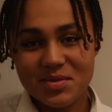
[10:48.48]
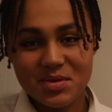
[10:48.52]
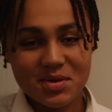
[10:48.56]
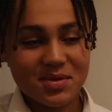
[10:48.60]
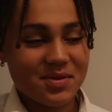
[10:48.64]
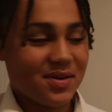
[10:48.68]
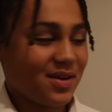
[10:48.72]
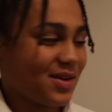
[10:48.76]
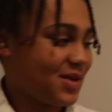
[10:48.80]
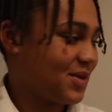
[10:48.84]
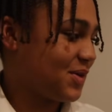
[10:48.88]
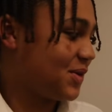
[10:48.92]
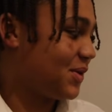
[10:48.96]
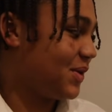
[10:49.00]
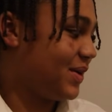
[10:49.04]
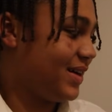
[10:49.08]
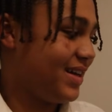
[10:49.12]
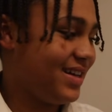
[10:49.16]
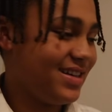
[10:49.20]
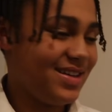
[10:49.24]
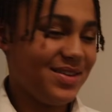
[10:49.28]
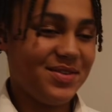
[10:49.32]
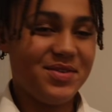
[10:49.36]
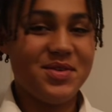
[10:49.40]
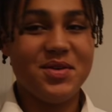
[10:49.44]
You would have had a hot
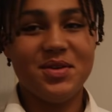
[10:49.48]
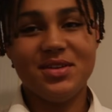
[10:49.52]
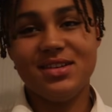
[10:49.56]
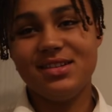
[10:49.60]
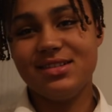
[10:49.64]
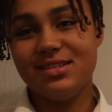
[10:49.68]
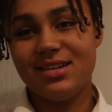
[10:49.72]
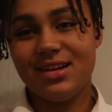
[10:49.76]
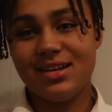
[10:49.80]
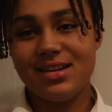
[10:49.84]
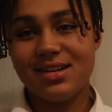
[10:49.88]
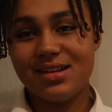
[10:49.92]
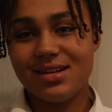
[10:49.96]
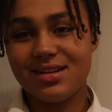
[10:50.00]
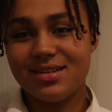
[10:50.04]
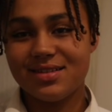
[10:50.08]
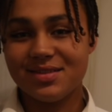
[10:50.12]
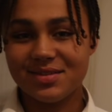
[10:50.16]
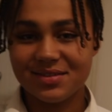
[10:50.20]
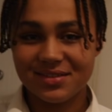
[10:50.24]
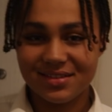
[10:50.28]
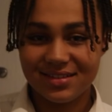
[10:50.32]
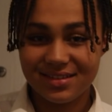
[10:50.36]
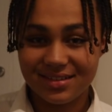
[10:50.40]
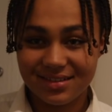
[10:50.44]
head if you was inside the
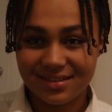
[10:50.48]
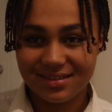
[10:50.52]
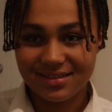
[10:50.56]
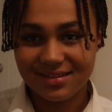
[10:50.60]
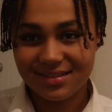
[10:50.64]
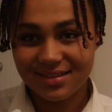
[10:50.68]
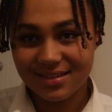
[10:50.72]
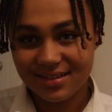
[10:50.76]
house.